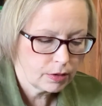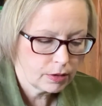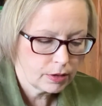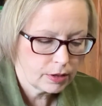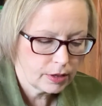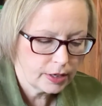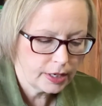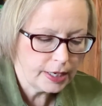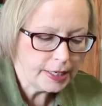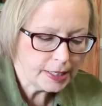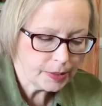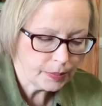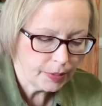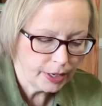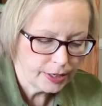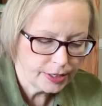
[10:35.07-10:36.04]

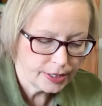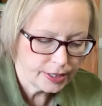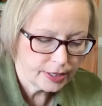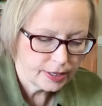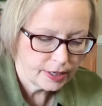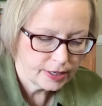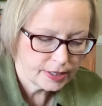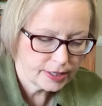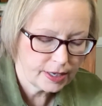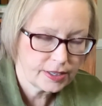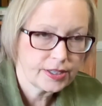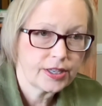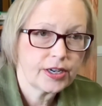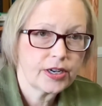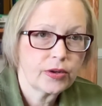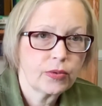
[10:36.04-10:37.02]
easement such
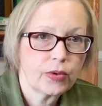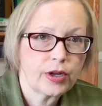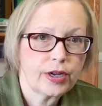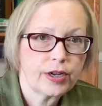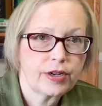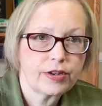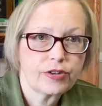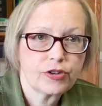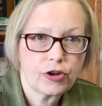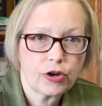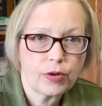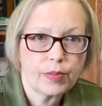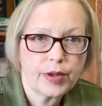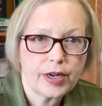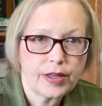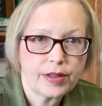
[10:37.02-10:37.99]
that it would
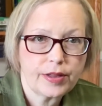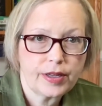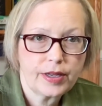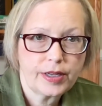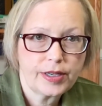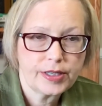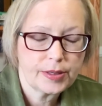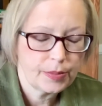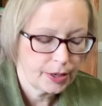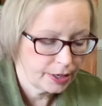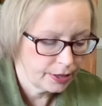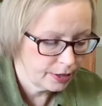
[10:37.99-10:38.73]
terminate the easement.